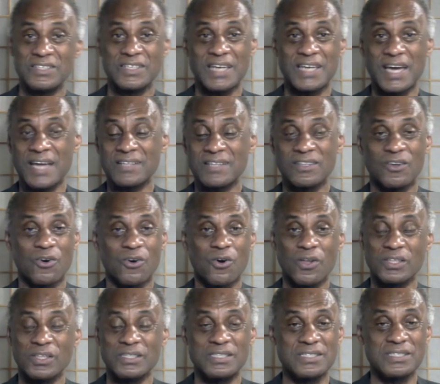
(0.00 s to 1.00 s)
and you got
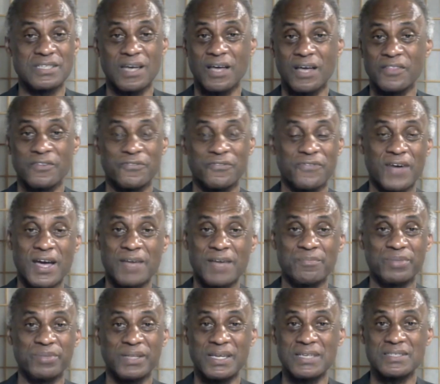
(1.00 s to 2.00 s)
all of these other
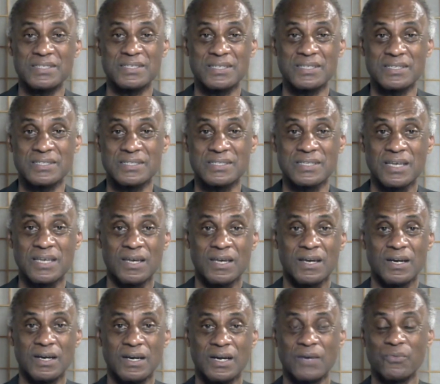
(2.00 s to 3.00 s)
fine places
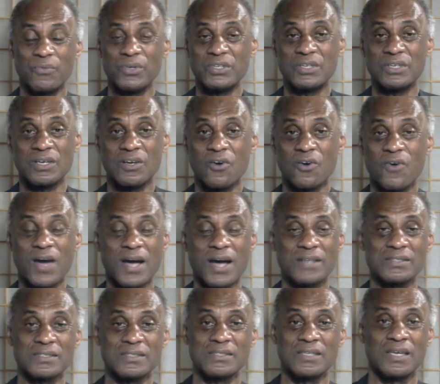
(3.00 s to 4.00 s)
where you can go
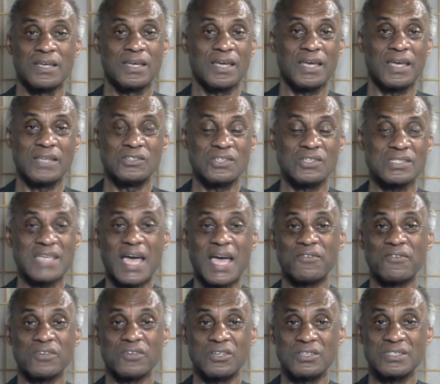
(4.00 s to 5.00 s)
out and just
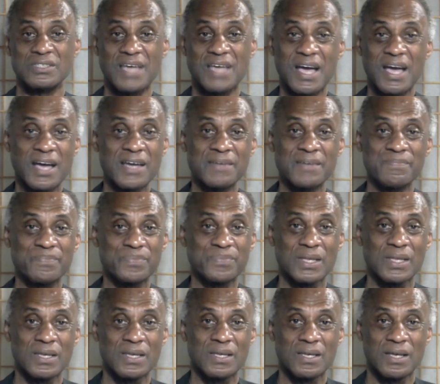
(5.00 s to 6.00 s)
have a good time.
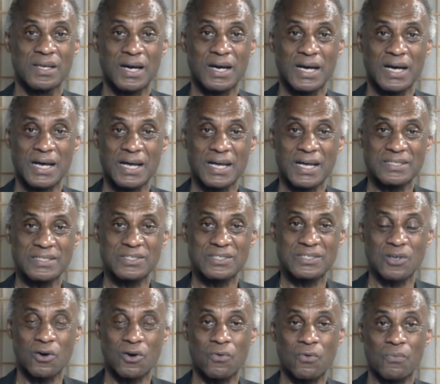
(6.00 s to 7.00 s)

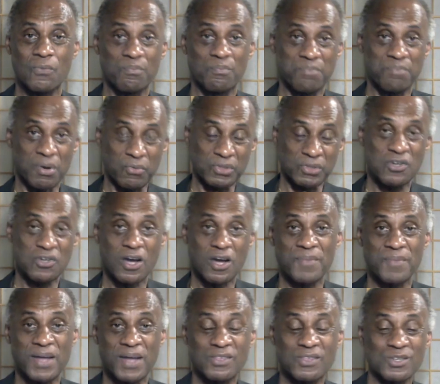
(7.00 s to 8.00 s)
But we'll
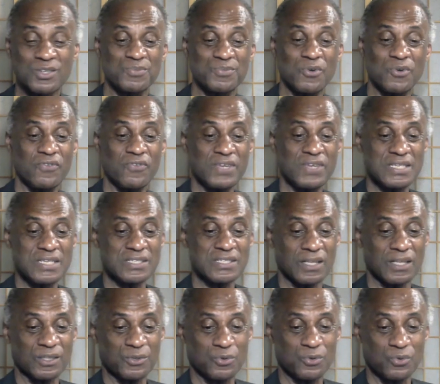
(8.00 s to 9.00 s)
talk about those
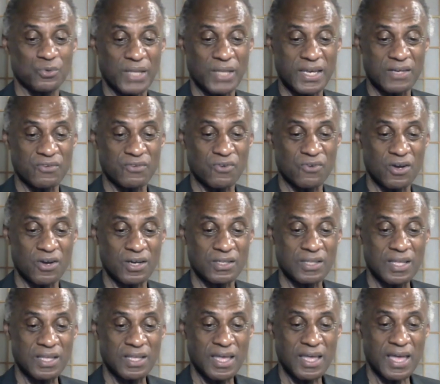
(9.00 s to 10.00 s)
movies a little later
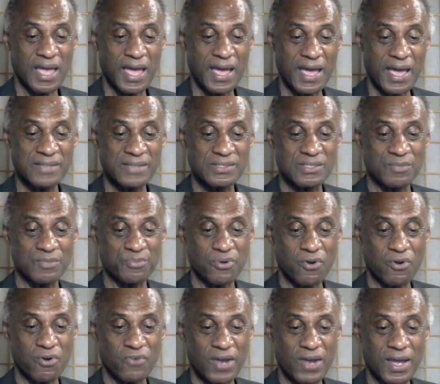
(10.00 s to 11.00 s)
on as the
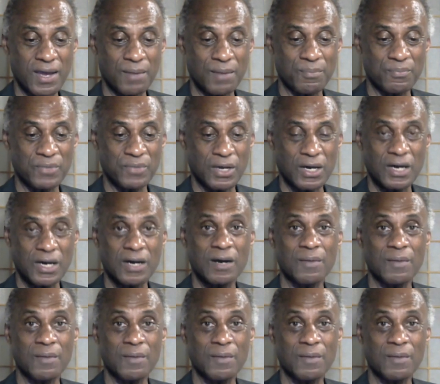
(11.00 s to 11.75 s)
program